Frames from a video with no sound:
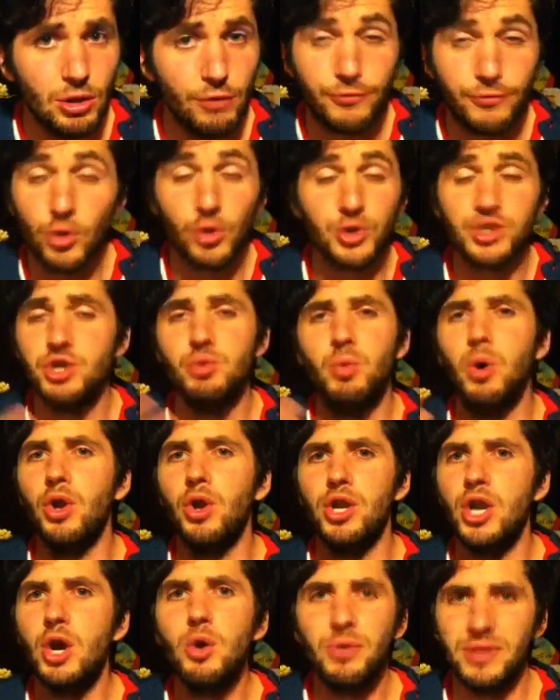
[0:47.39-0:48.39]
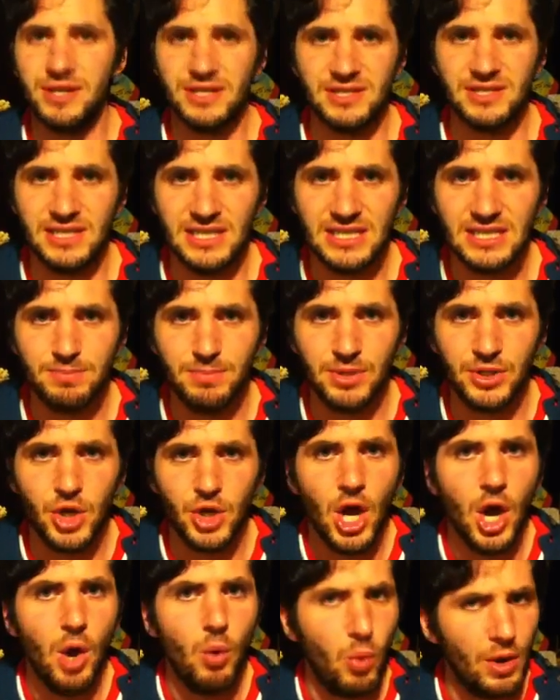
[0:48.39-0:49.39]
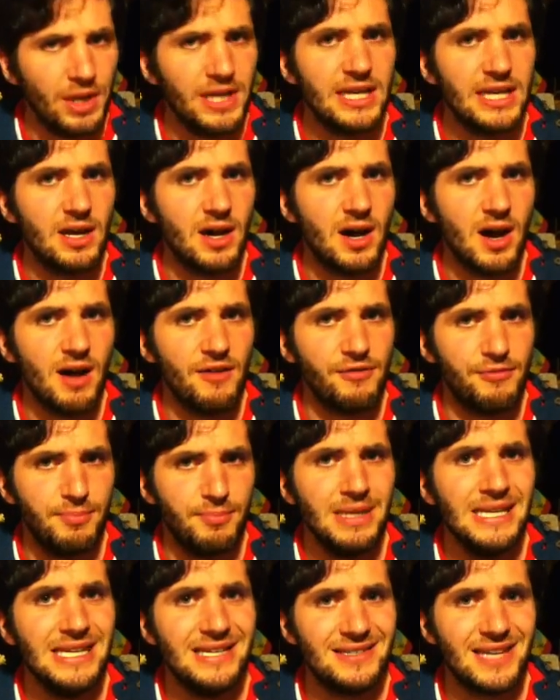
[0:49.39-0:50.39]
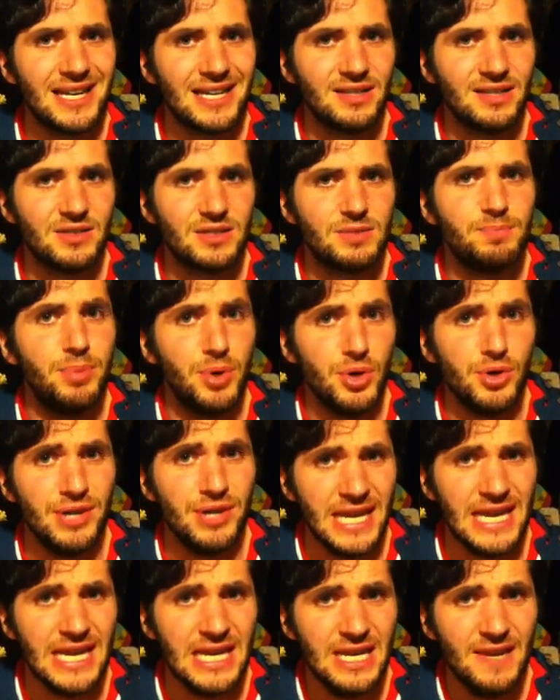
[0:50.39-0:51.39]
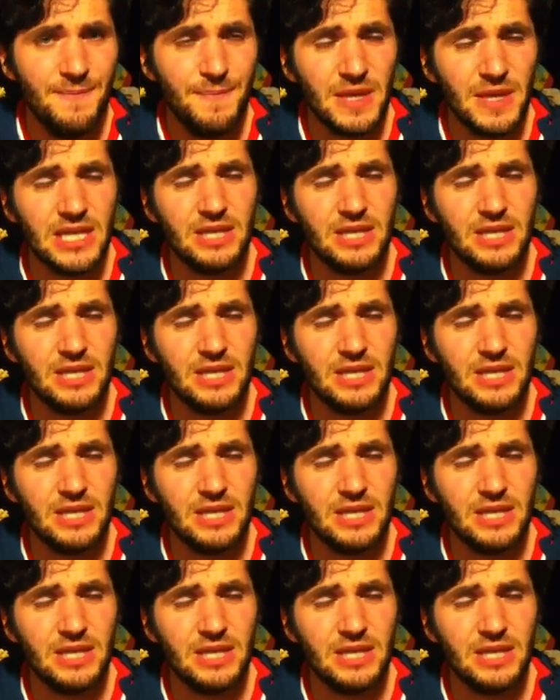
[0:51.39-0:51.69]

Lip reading: Of course, you won't notice this, but 1.5 milliseconds per day